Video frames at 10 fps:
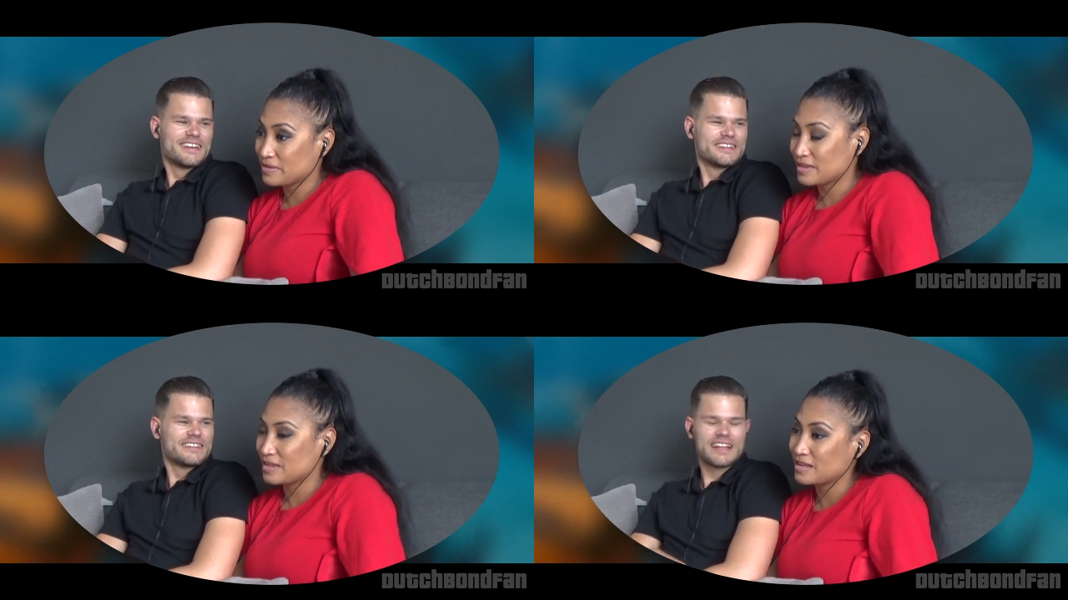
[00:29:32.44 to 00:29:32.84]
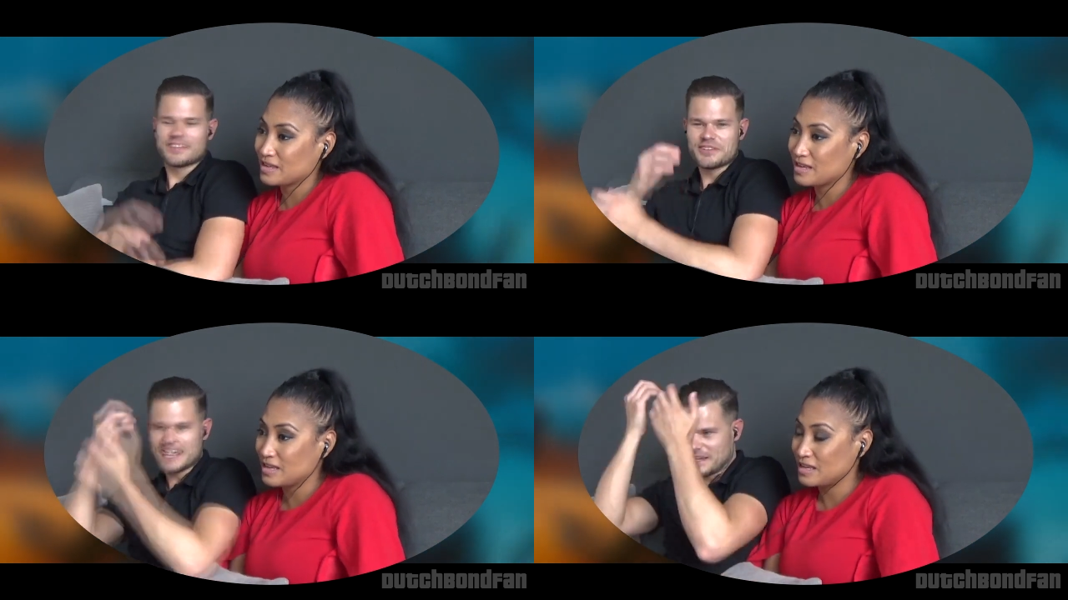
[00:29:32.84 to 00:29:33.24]
Speaker 1: It's
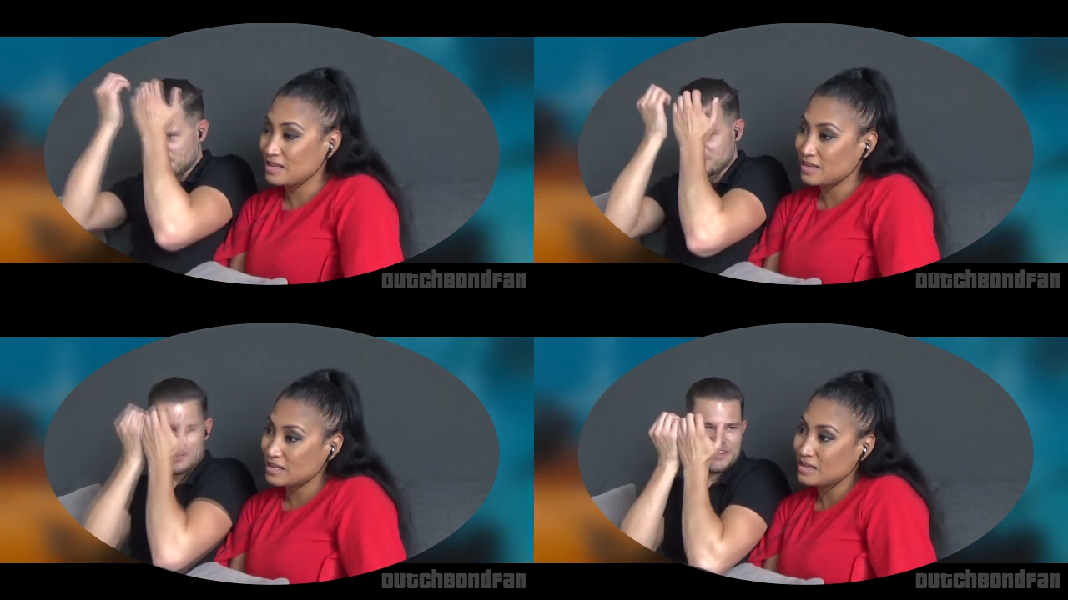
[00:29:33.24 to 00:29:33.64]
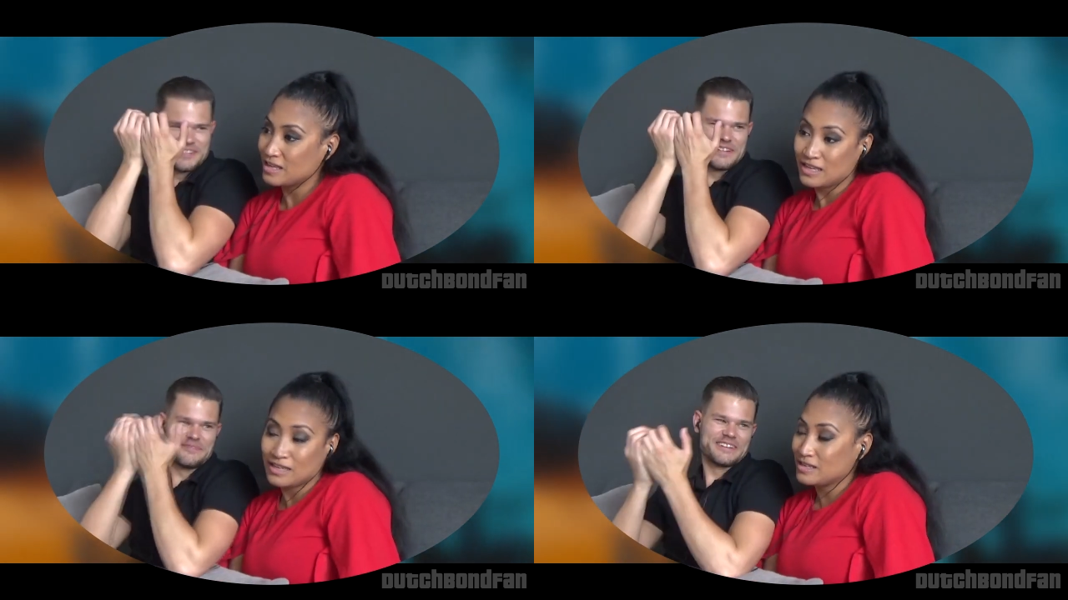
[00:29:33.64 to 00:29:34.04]
like you can't put
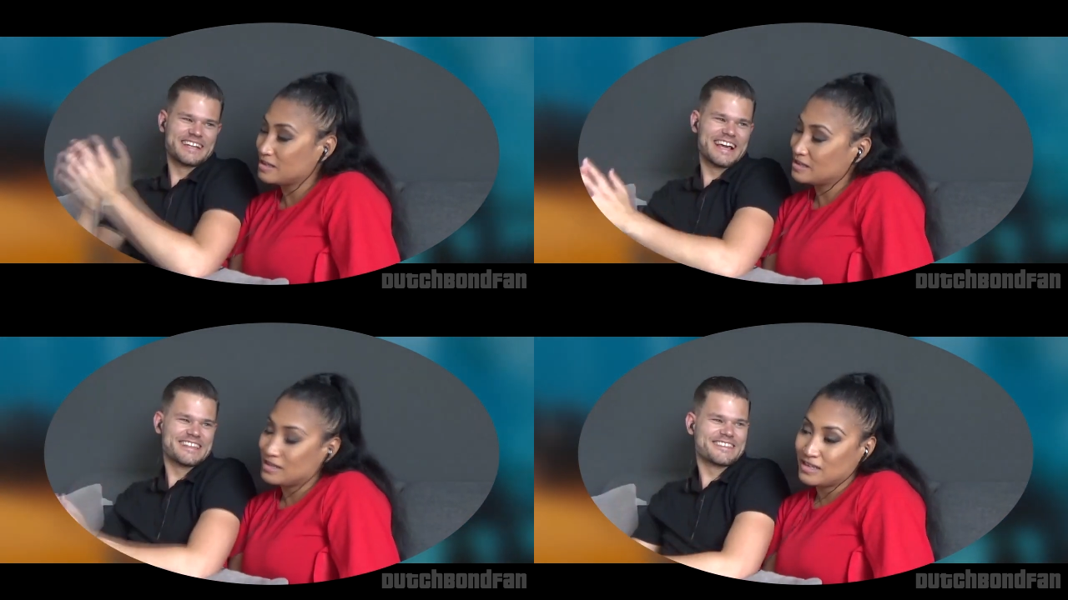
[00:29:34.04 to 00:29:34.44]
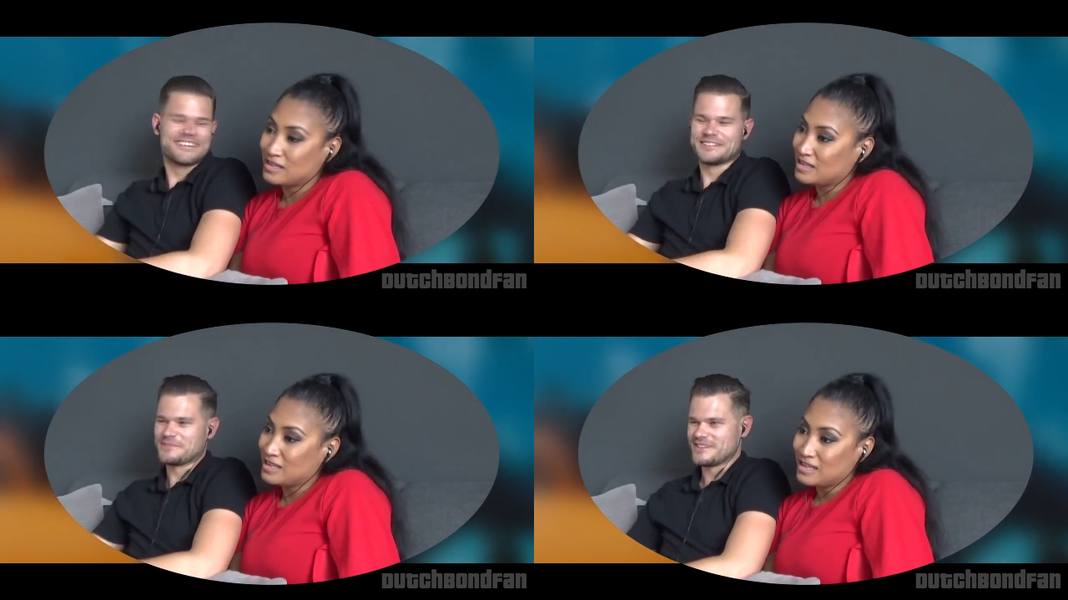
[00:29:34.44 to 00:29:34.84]
on a different
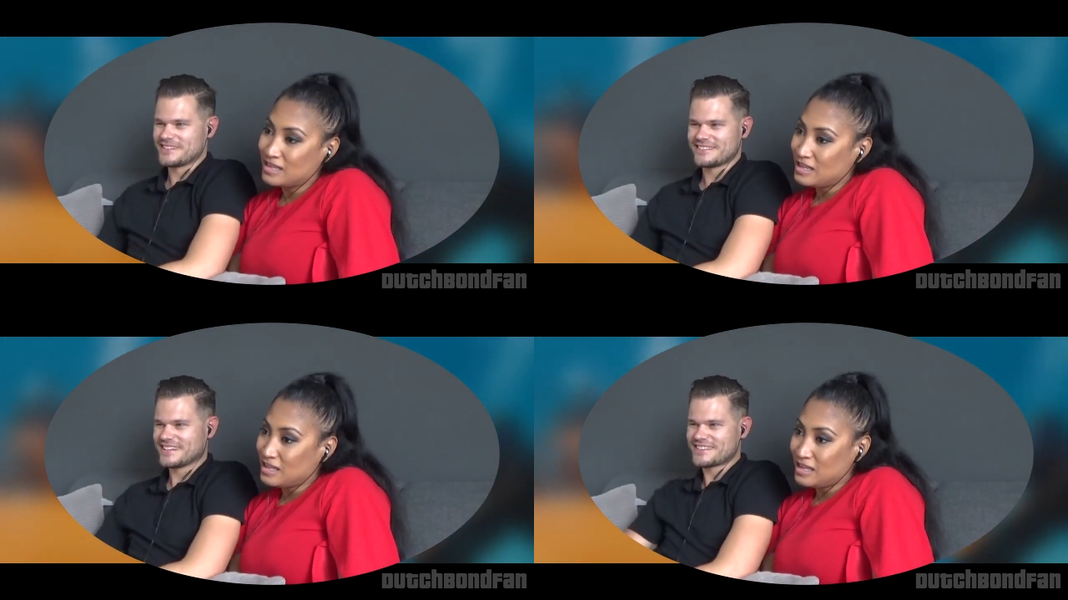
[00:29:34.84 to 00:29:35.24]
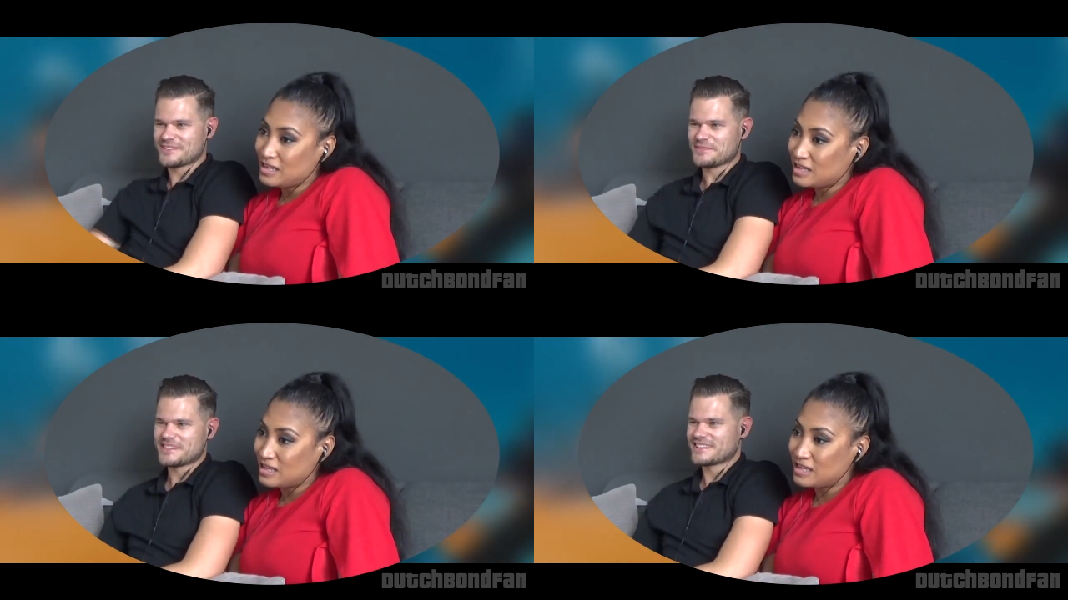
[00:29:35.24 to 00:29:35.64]
glasses underwater.
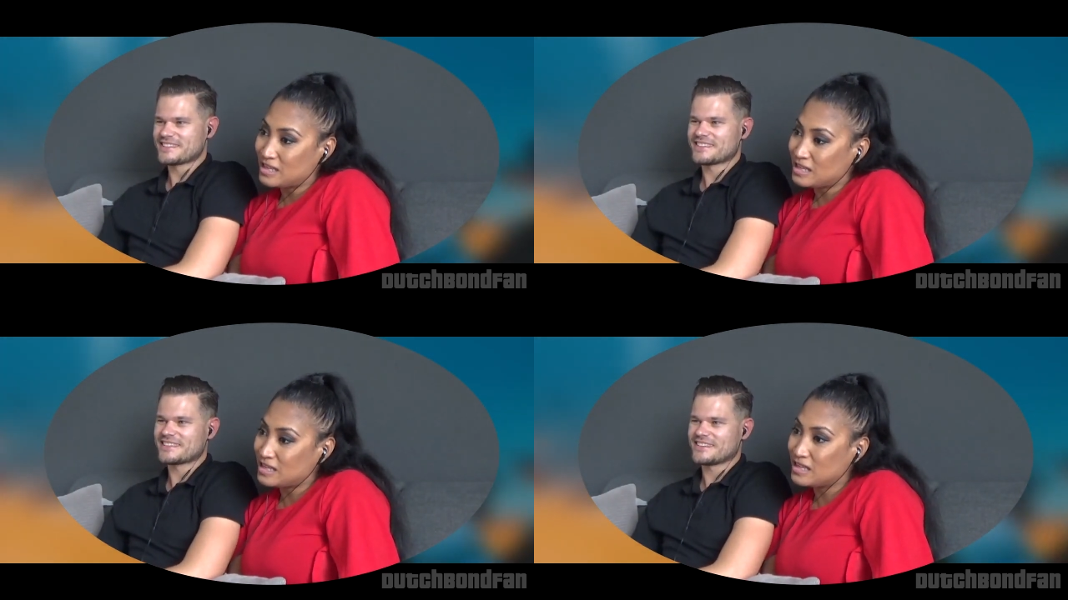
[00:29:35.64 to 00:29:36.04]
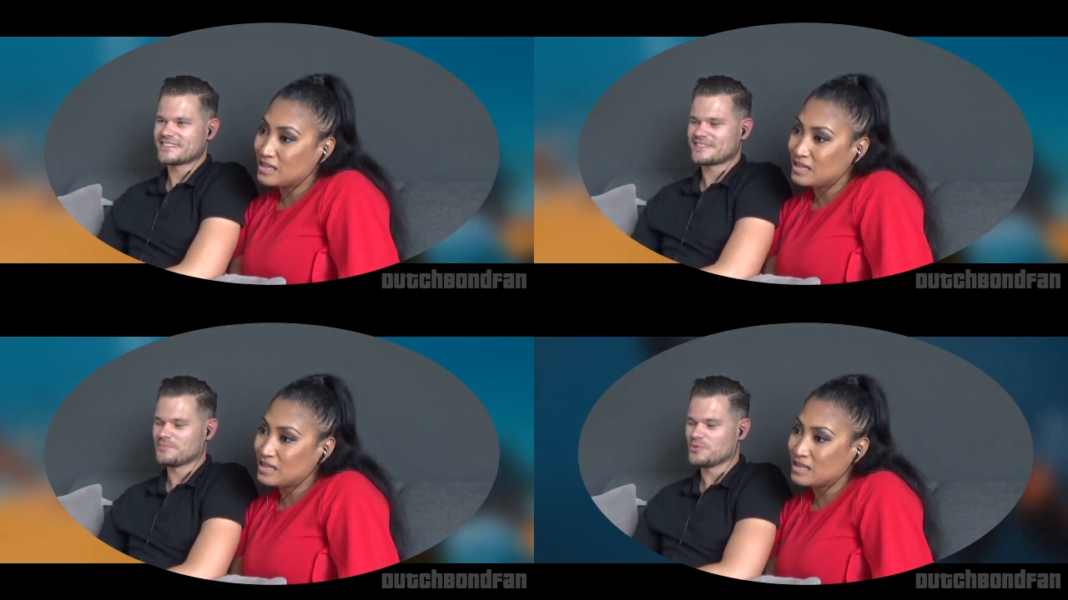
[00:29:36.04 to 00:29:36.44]
That's always
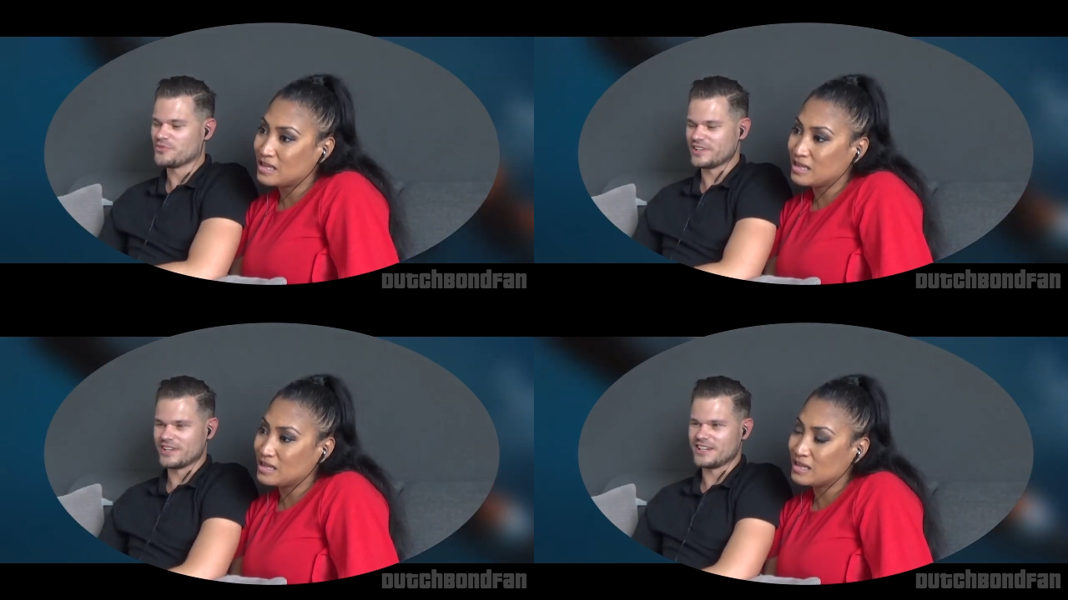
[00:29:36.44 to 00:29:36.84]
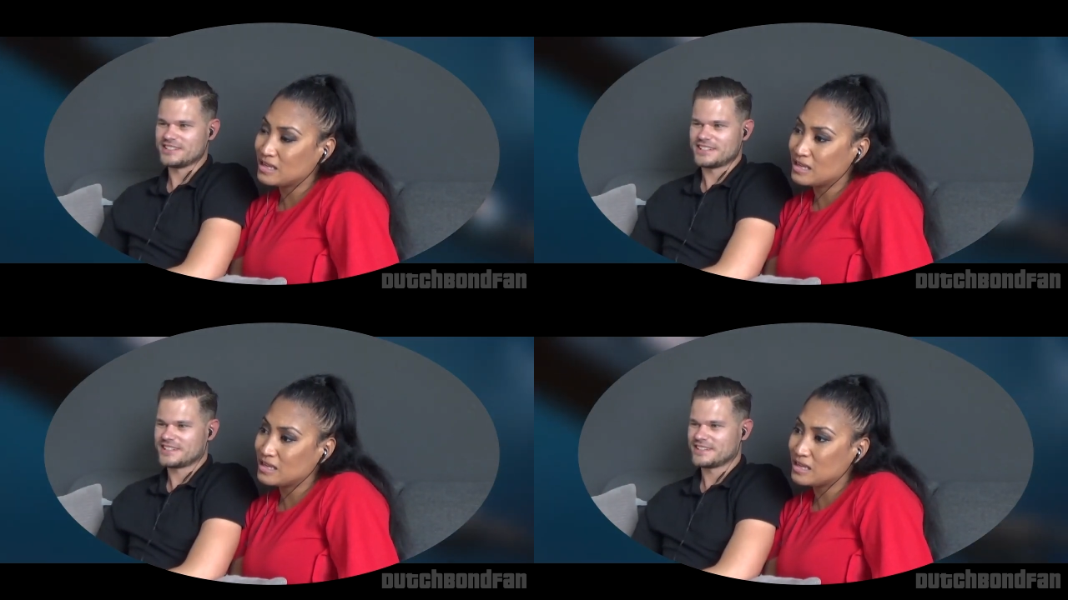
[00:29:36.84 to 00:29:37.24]
that's movie
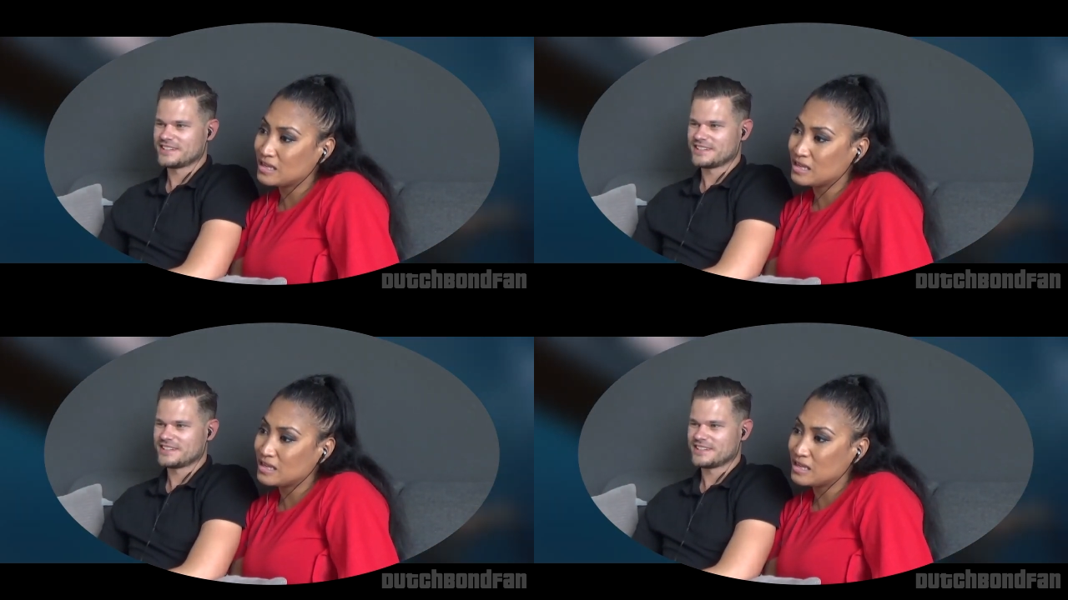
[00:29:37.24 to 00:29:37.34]
logic.